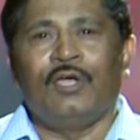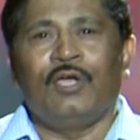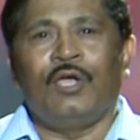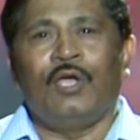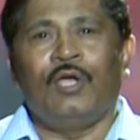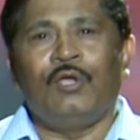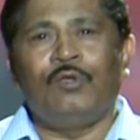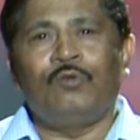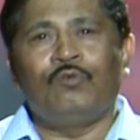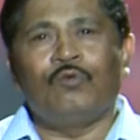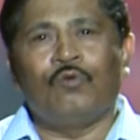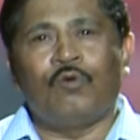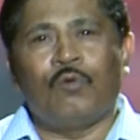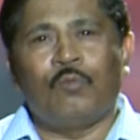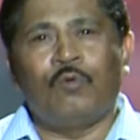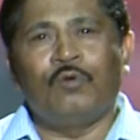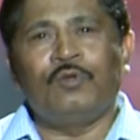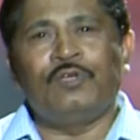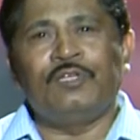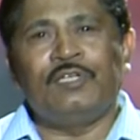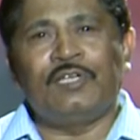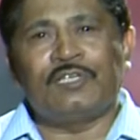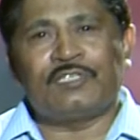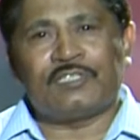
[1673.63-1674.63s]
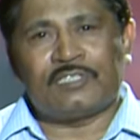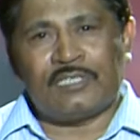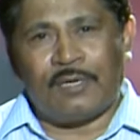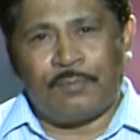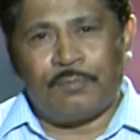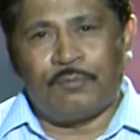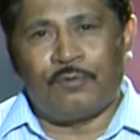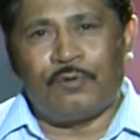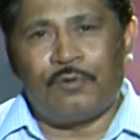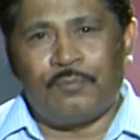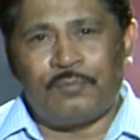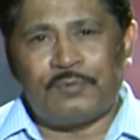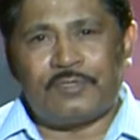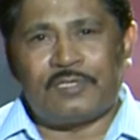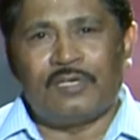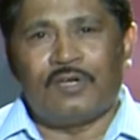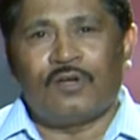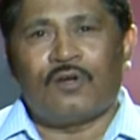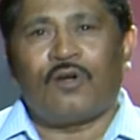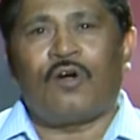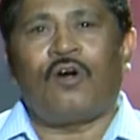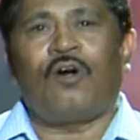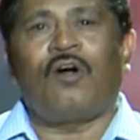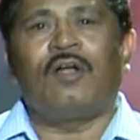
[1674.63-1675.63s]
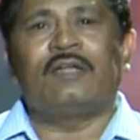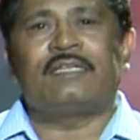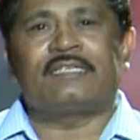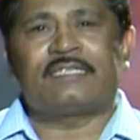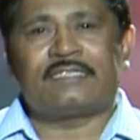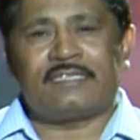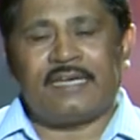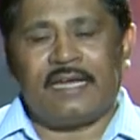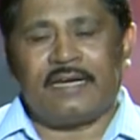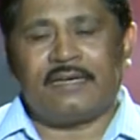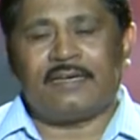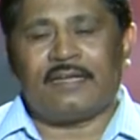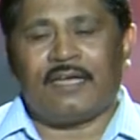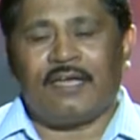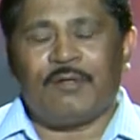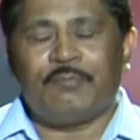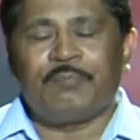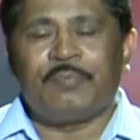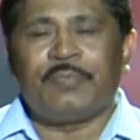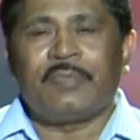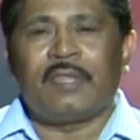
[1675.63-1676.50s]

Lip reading: into homogeneous subgroups called strata,